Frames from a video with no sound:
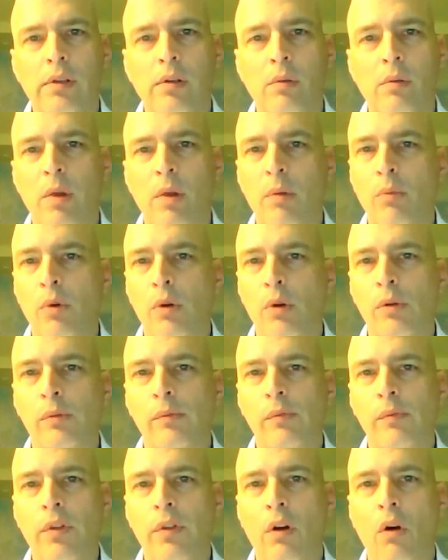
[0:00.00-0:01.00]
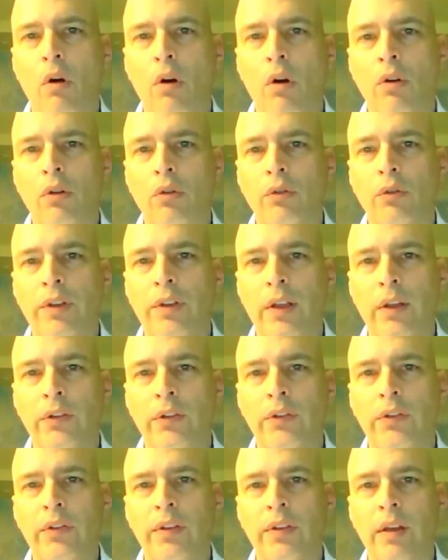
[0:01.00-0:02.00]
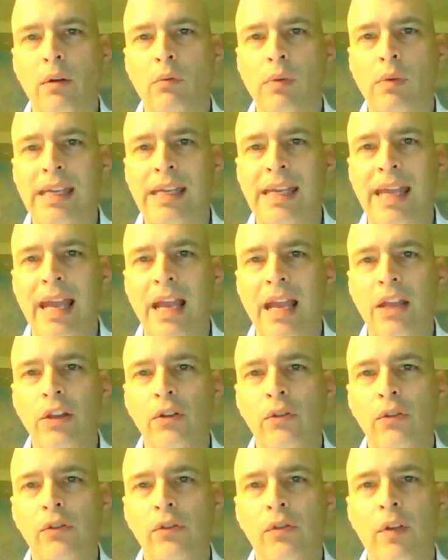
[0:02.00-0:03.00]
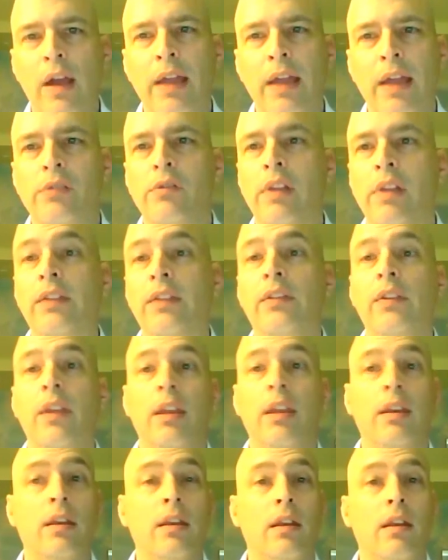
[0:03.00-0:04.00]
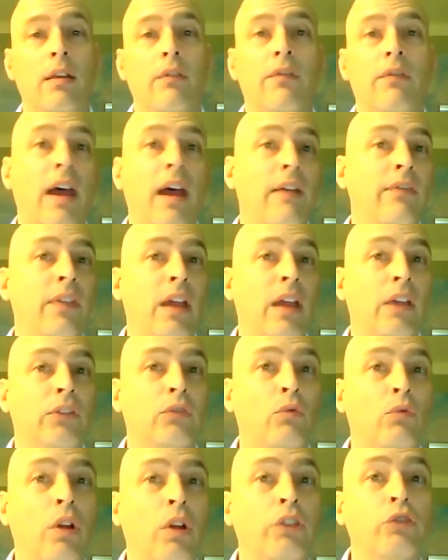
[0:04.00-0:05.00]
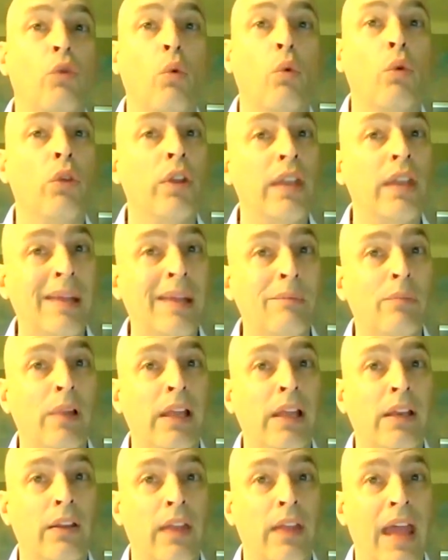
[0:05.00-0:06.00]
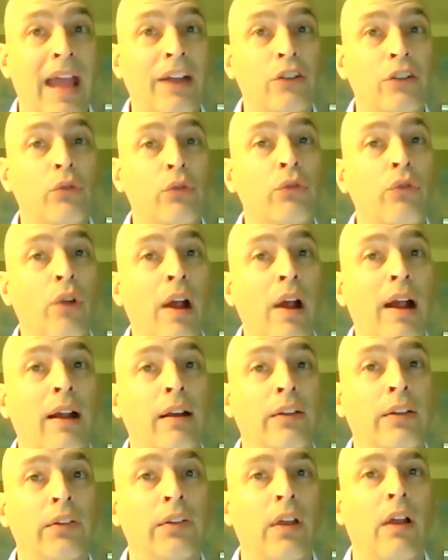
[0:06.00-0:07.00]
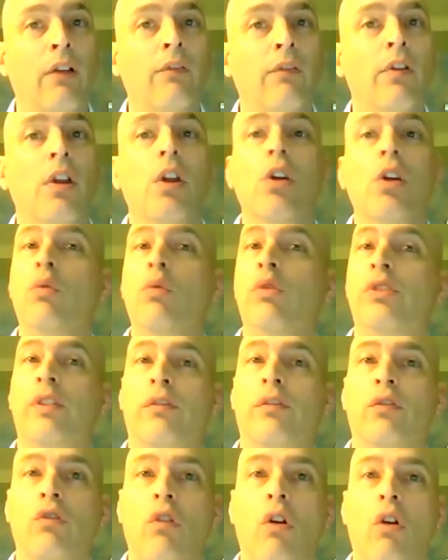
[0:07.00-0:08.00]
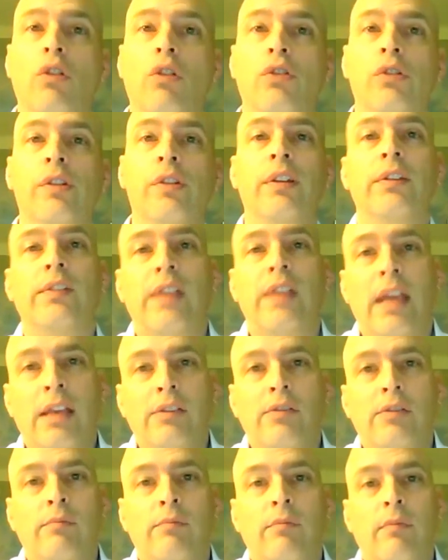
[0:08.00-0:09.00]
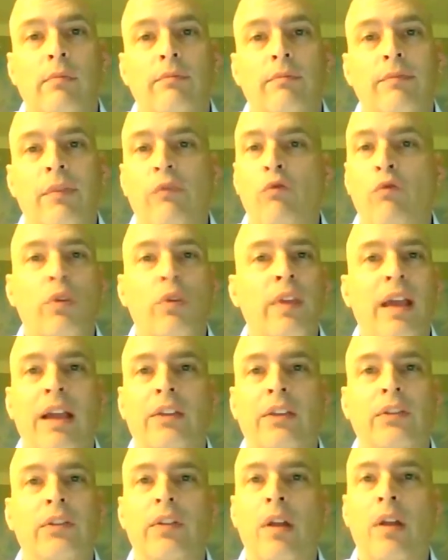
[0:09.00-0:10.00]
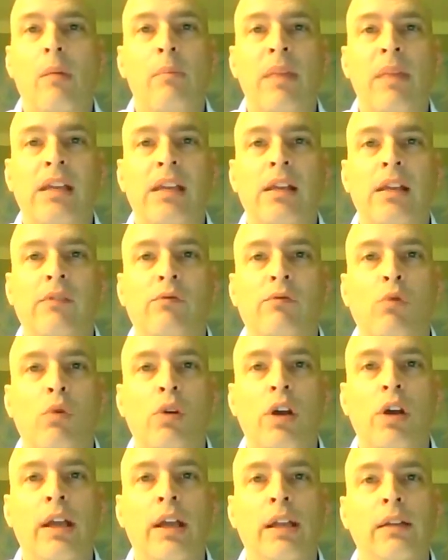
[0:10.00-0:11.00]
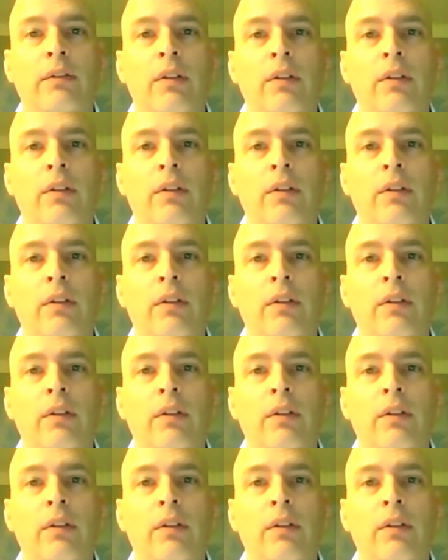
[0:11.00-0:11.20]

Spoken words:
Remember, the article tells us that we can't use a value less than 5,000 watts or the nameplate of the actual dryer itself, whichever's larger. In this case, the 4,000 is not big enough, won't cut it.